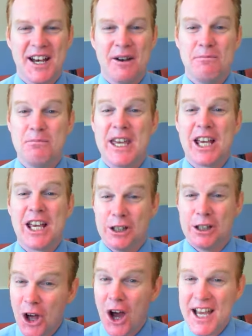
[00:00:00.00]
being a
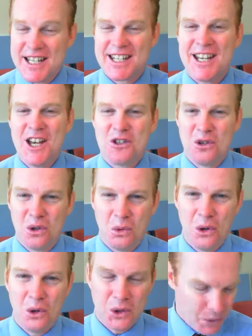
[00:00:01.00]
light to the
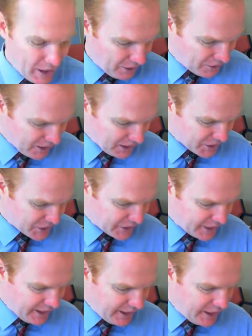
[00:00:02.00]
world around
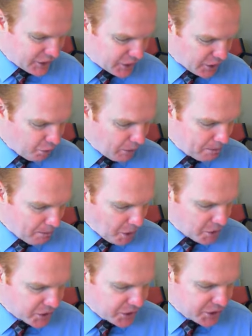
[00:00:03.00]
us. So when
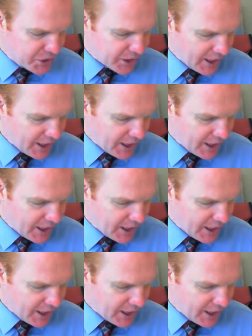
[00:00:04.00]
Moses